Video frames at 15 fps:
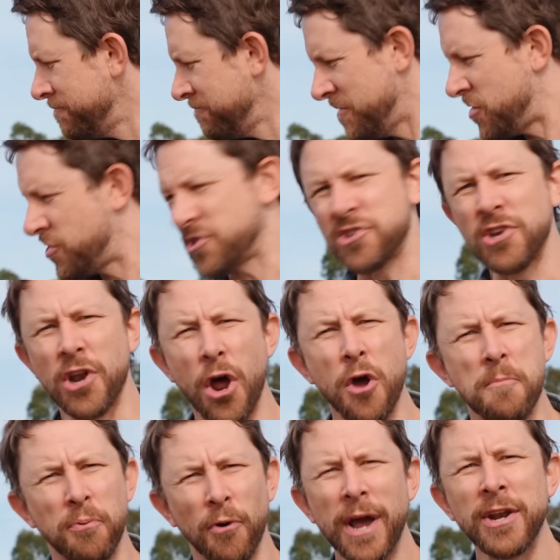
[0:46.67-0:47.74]
is just a
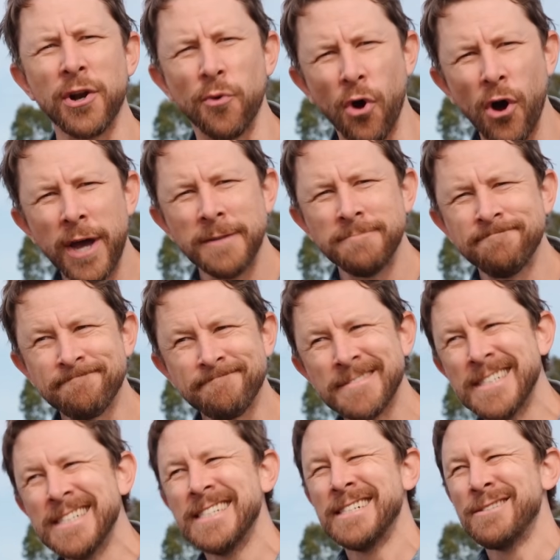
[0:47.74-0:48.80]
no-brainer, right?
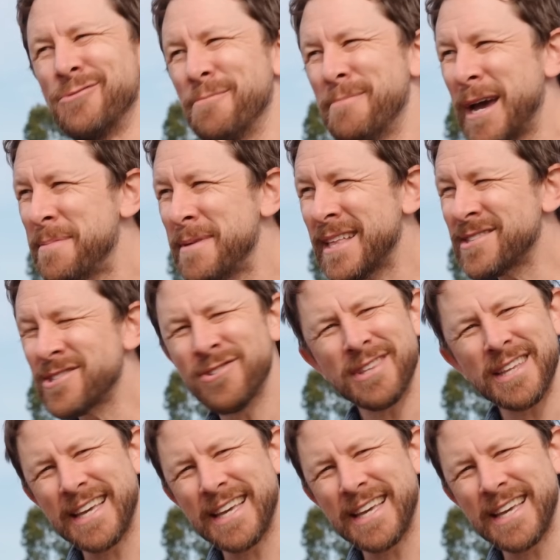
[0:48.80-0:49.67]
Well, maybe that's not the